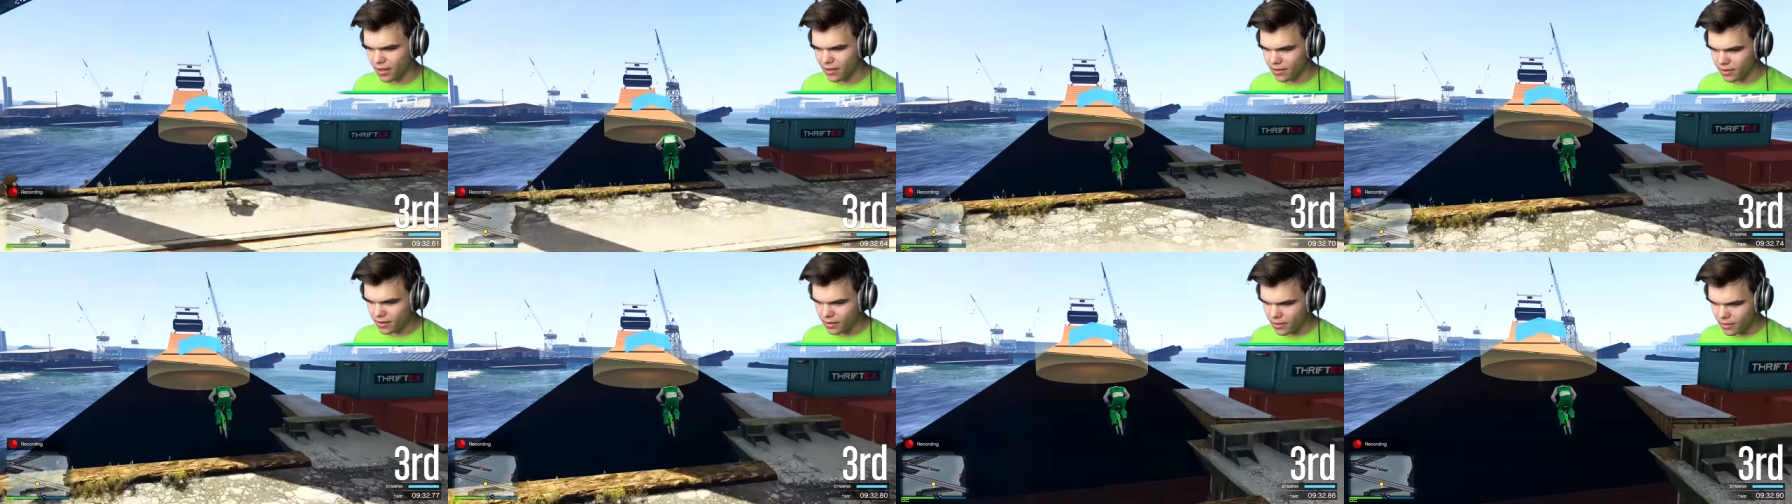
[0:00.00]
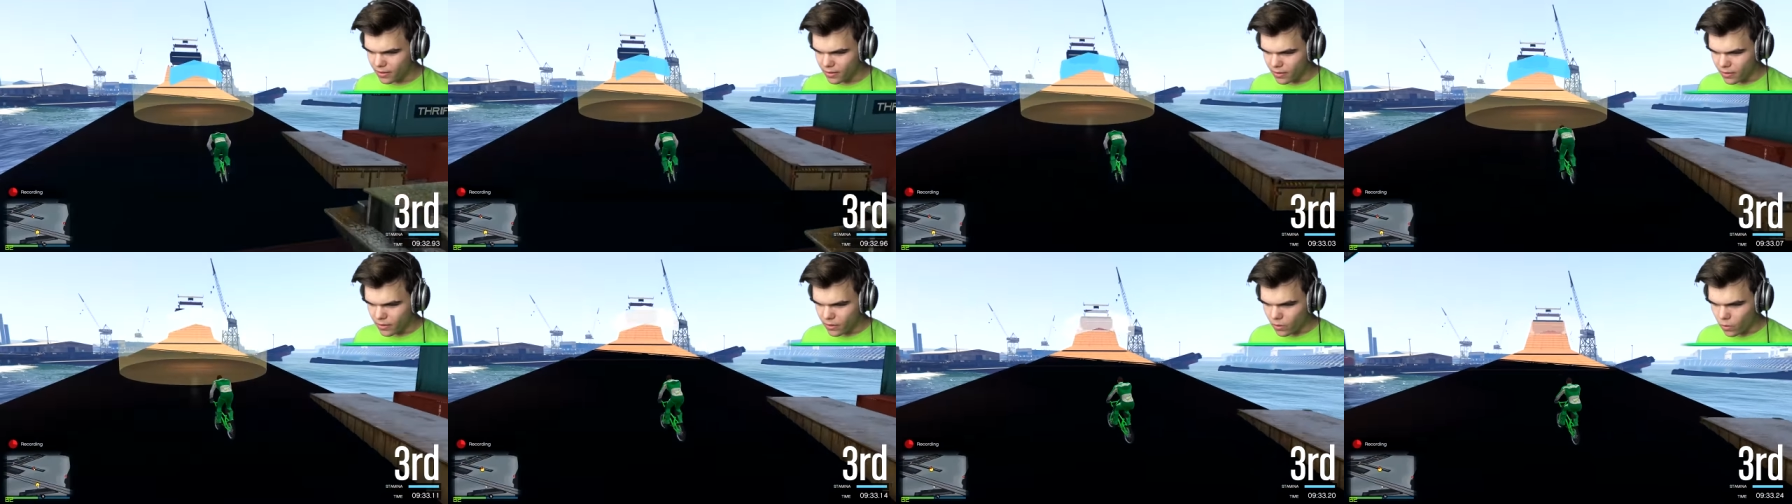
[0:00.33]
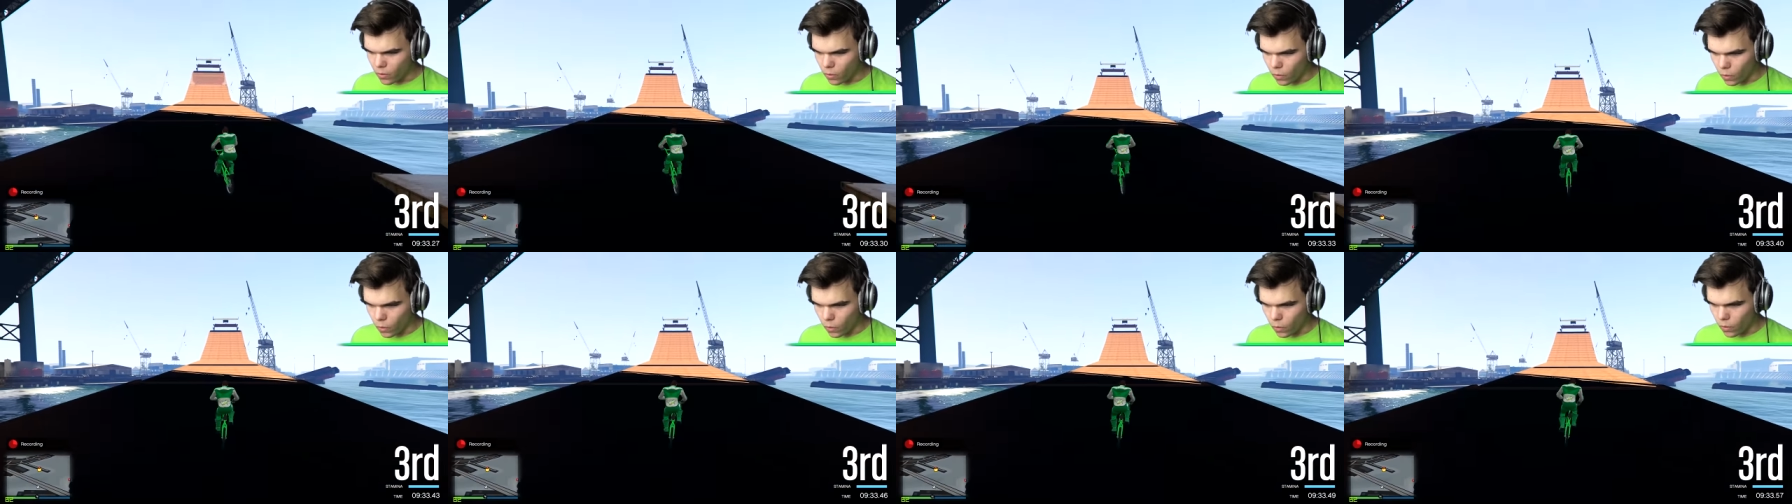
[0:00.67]
You go. Oh,
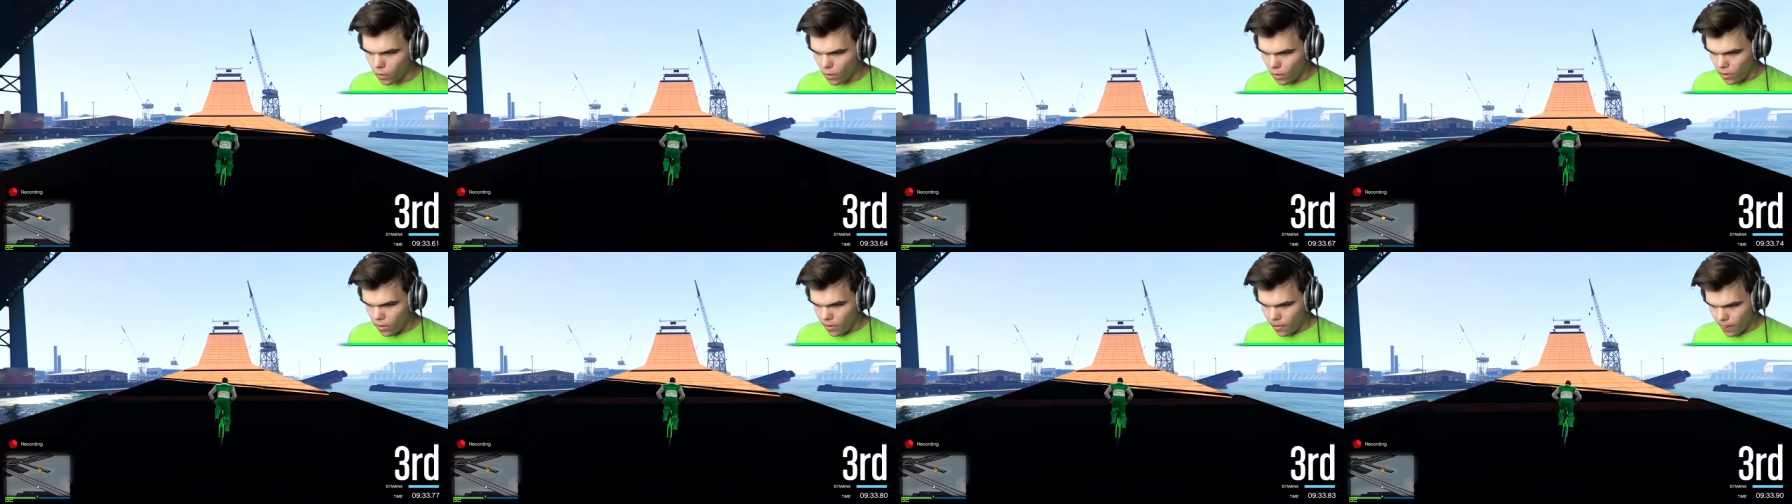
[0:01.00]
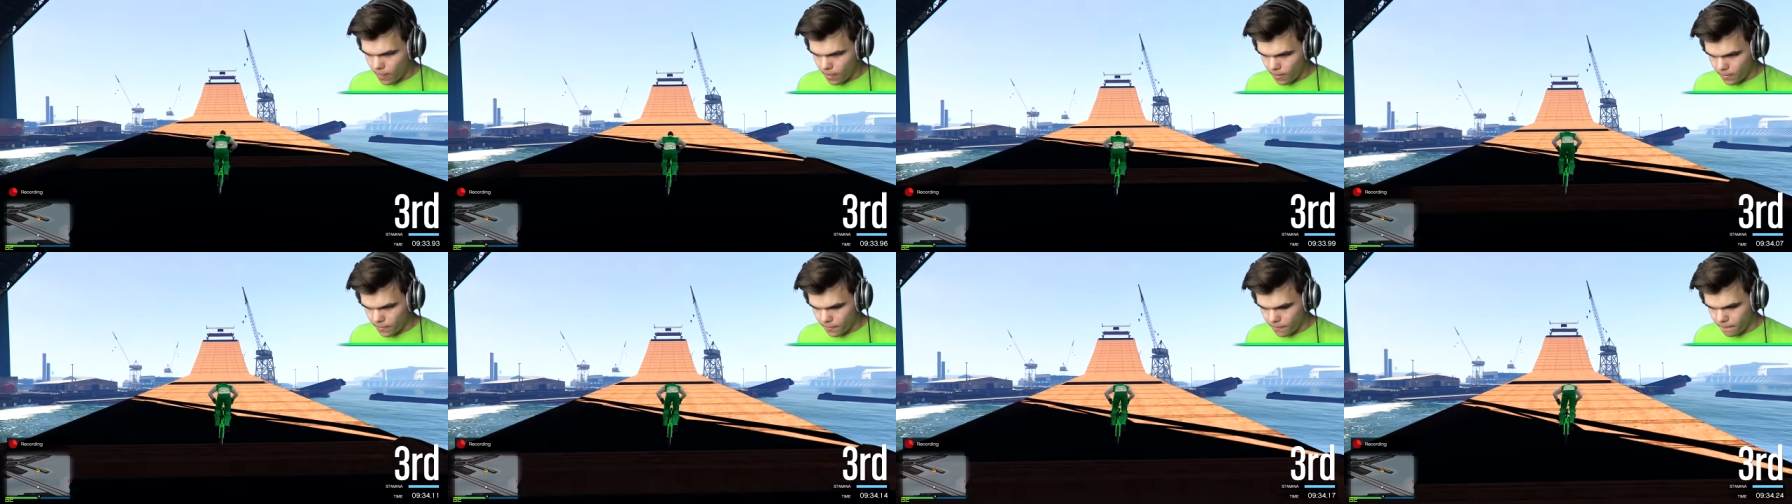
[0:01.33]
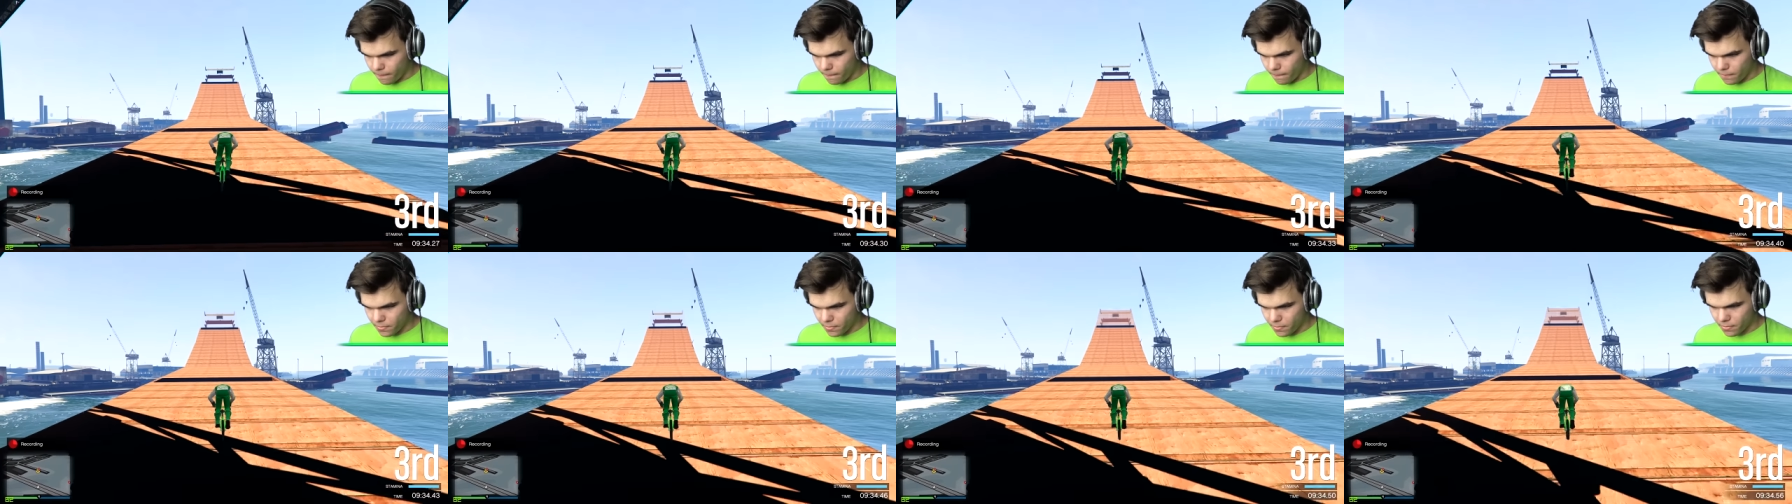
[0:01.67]
what Jelly?
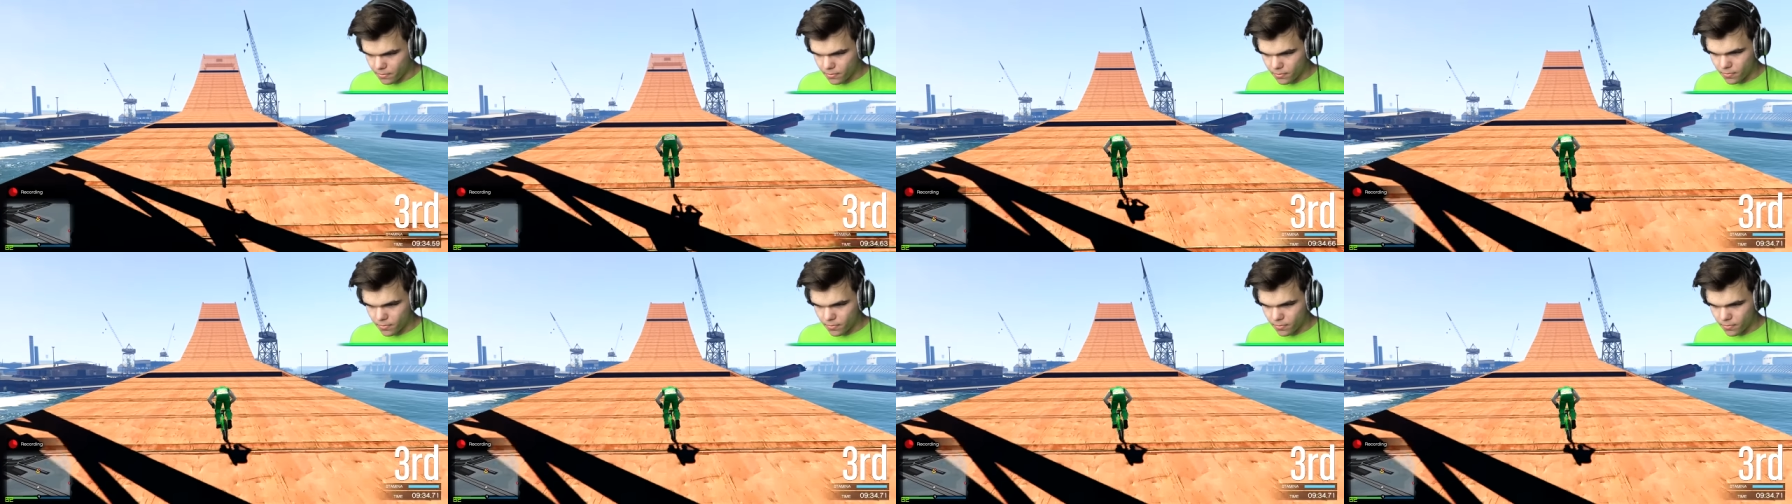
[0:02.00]
Come on.